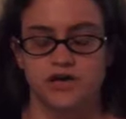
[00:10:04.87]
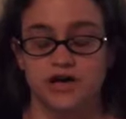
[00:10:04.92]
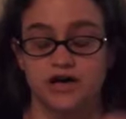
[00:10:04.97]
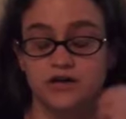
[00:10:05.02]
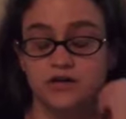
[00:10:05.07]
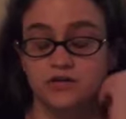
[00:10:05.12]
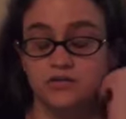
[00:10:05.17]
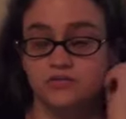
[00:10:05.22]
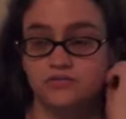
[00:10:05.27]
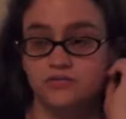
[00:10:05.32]

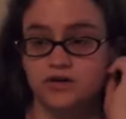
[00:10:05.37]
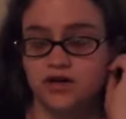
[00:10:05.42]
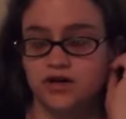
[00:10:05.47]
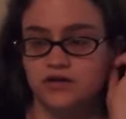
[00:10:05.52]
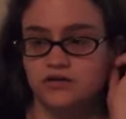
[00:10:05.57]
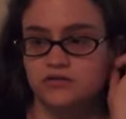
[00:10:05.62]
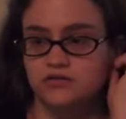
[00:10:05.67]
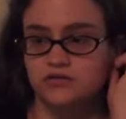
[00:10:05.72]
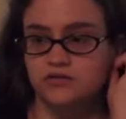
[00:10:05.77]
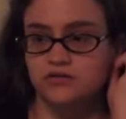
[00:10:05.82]
I,
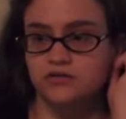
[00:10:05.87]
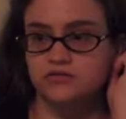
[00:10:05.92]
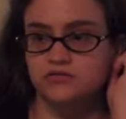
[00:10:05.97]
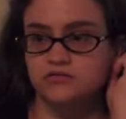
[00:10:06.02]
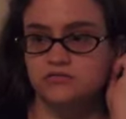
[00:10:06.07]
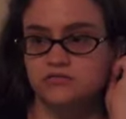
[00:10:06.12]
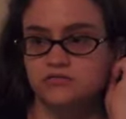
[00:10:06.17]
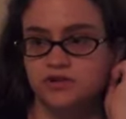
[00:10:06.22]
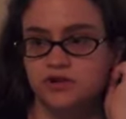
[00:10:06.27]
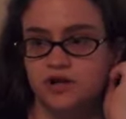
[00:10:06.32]
I don't know.
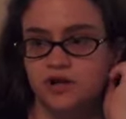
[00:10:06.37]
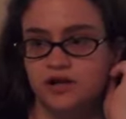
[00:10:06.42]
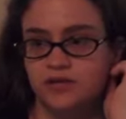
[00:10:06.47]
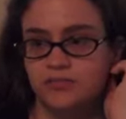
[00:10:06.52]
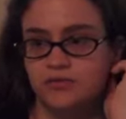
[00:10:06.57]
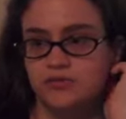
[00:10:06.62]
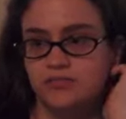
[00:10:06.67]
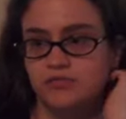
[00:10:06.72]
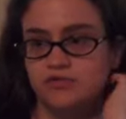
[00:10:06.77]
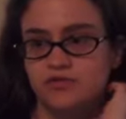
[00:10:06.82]
A lot
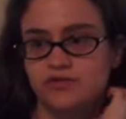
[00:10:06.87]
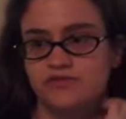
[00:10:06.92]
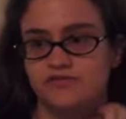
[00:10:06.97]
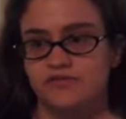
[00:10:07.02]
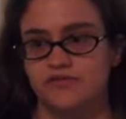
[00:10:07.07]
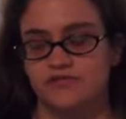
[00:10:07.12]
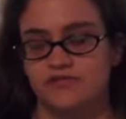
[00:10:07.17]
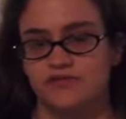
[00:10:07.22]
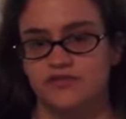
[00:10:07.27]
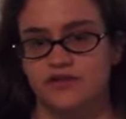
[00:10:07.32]
of people leave
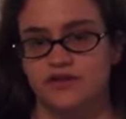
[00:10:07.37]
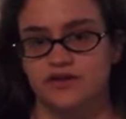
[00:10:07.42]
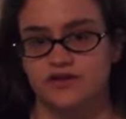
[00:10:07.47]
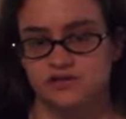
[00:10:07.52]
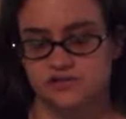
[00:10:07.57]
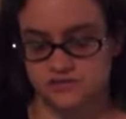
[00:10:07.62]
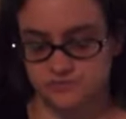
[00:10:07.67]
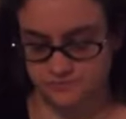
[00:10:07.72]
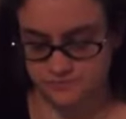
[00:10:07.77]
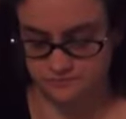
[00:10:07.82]
different
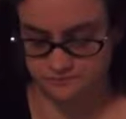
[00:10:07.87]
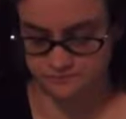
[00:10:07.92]
things.